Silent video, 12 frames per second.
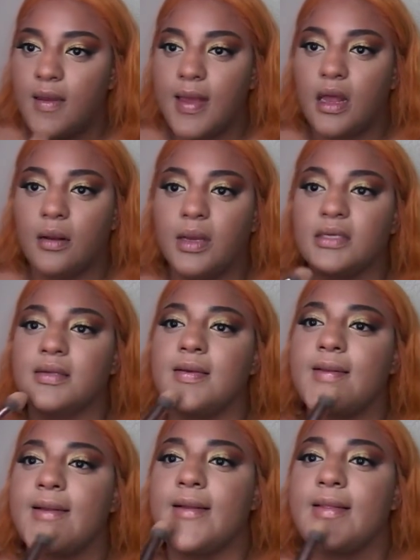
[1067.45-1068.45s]
And I'm actually
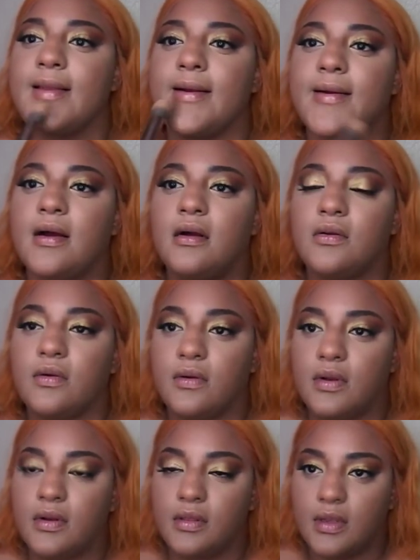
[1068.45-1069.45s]
setting that contour
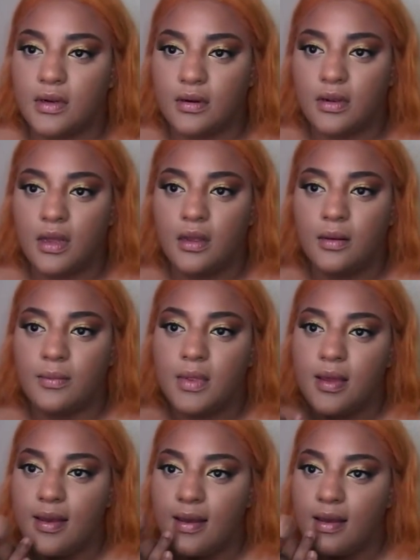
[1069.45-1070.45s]
under there.
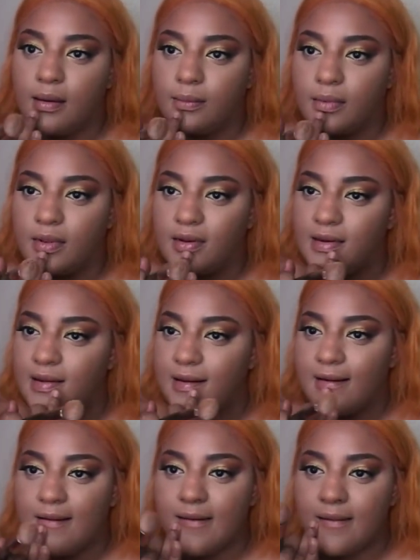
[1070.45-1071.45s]
I blended
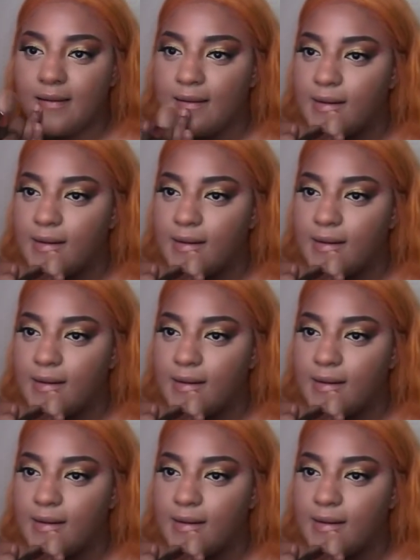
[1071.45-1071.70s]
out